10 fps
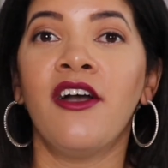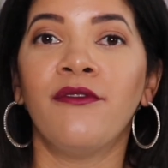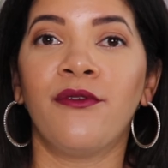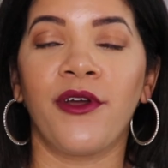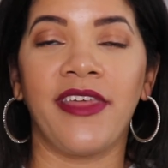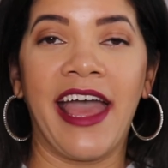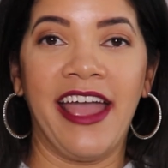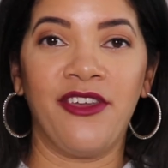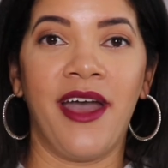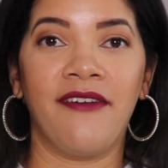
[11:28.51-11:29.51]
for that
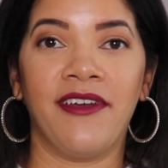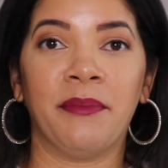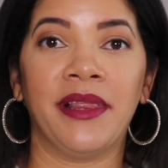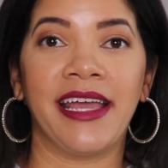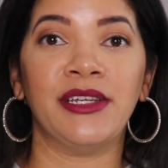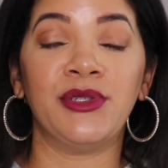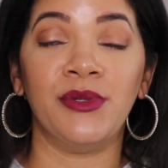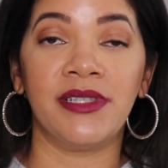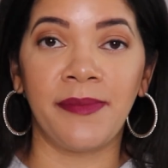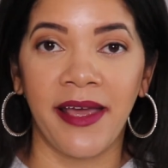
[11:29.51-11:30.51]
and you haven't planned to
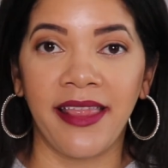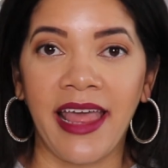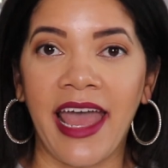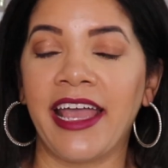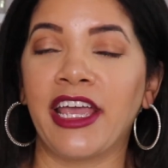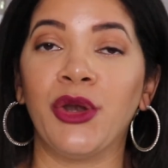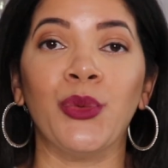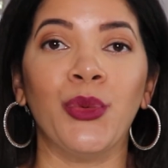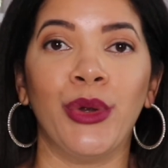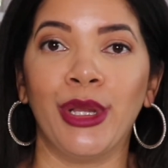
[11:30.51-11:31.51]
spend that, it
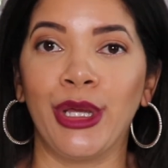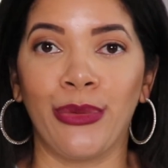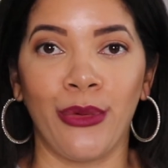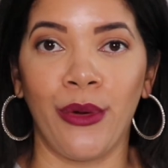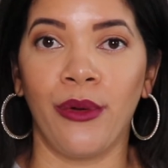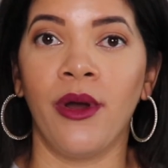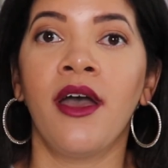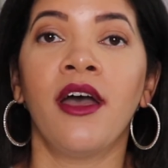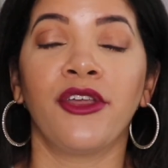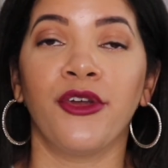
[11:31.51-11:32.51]
can really throw
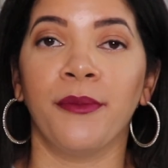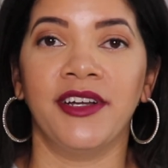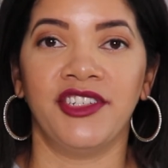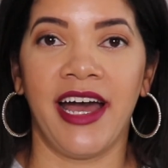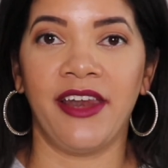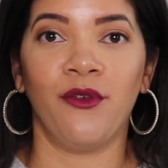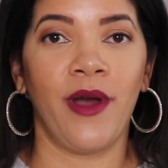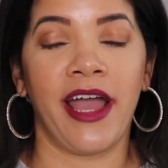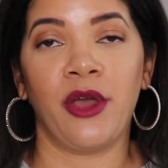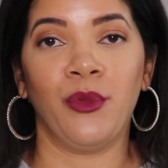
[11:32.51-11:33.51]
your budget out of
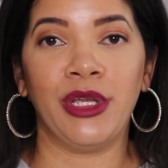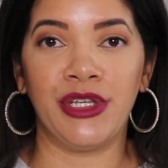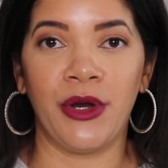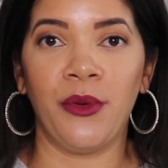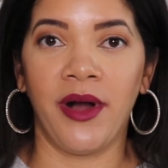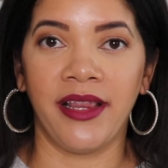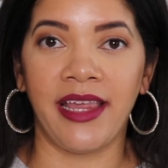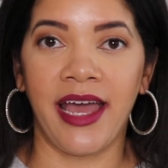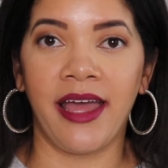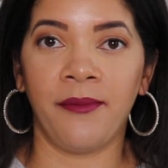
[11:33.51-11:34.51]
whack, and we don't want
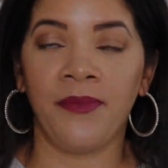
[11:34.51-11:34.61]
that.